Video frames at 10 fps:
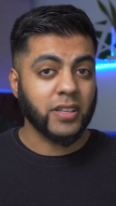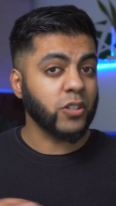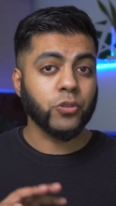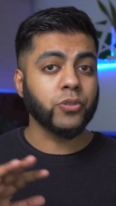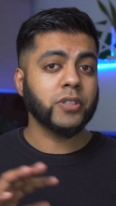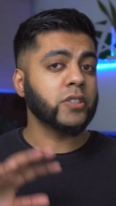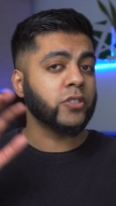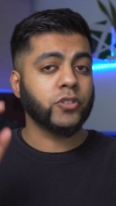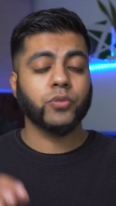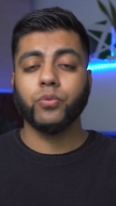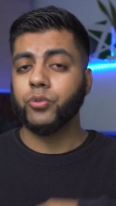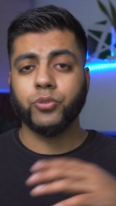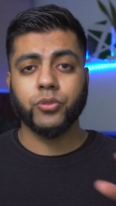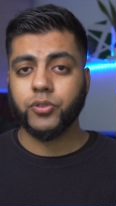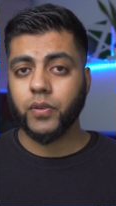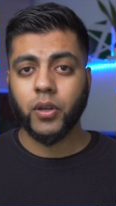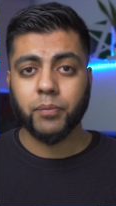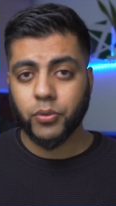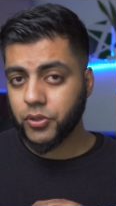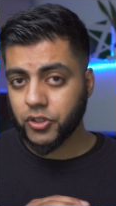Then uses all sorts of
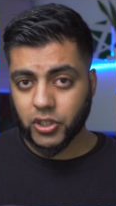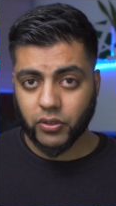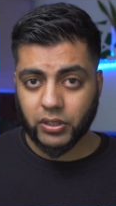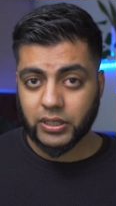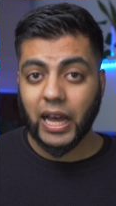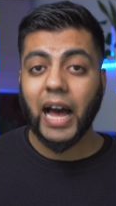computer jiggery that